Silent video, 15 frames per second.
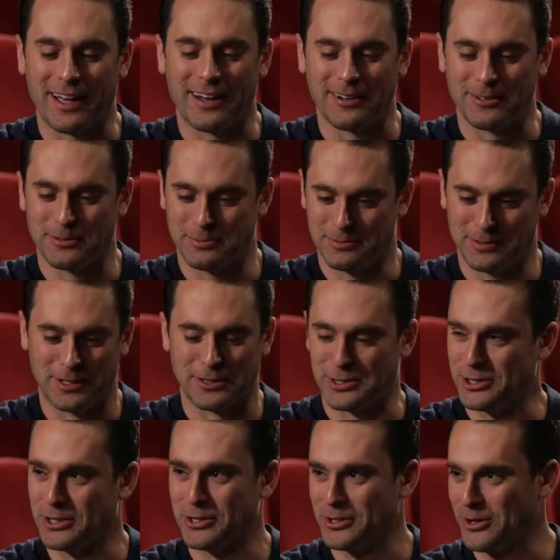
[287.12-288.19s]
how, you know,
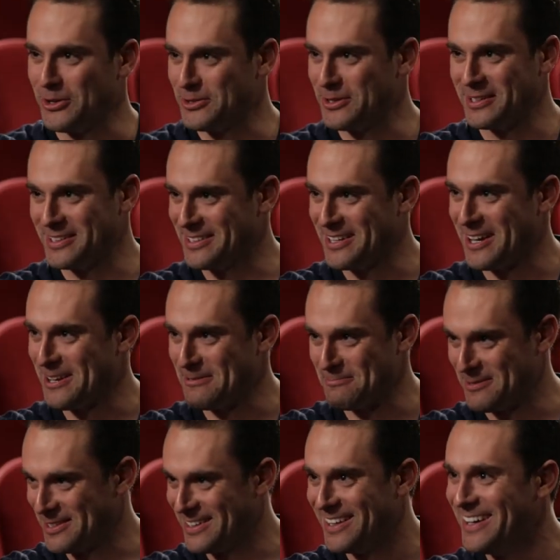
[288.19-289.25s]
she could have called you
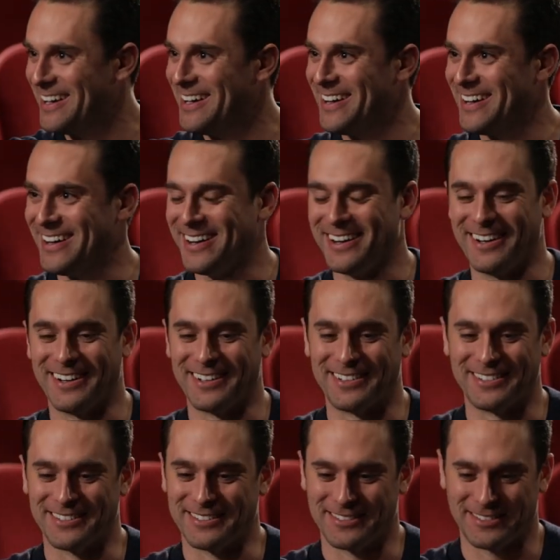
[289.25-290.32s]
anytime and
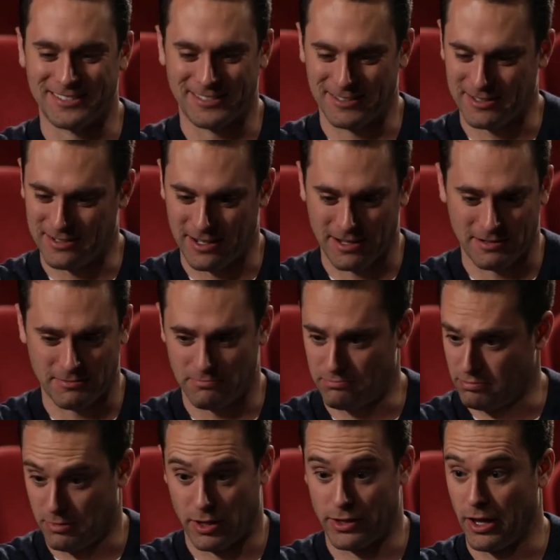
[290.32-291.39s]
said,
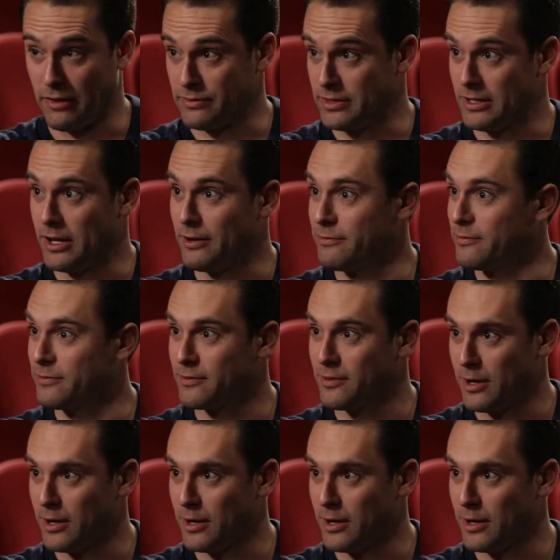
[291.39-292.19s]
enough's enough,